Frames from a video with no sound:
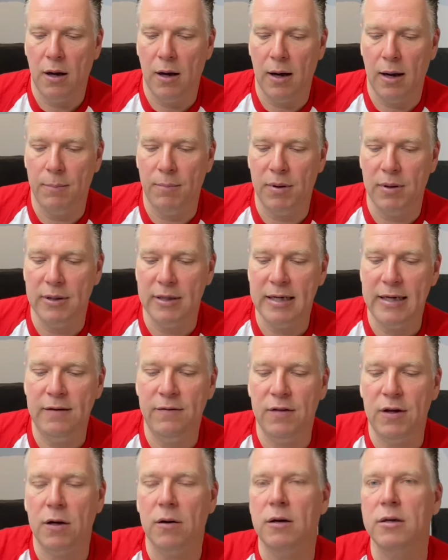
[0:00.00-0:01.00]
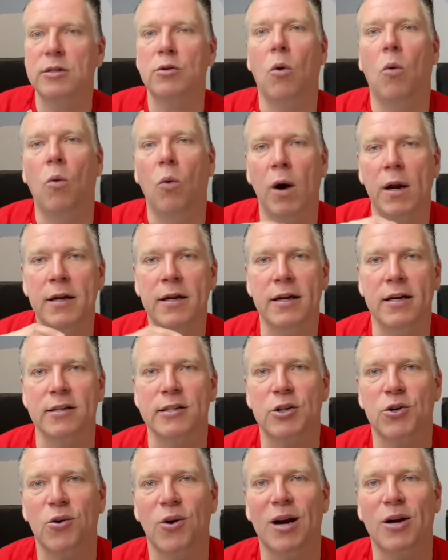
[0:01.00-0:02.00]
I believe there is one,
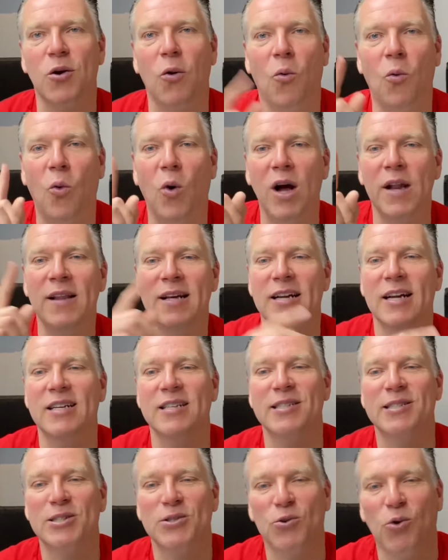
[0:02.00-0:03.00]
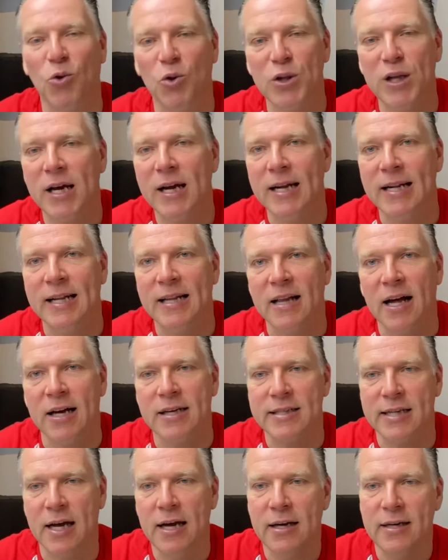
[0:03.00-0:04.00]
yes, correct, one that has sold in the
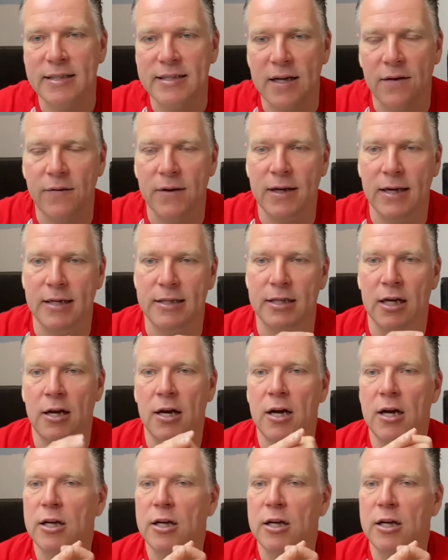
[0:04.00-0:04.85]
last 7 days.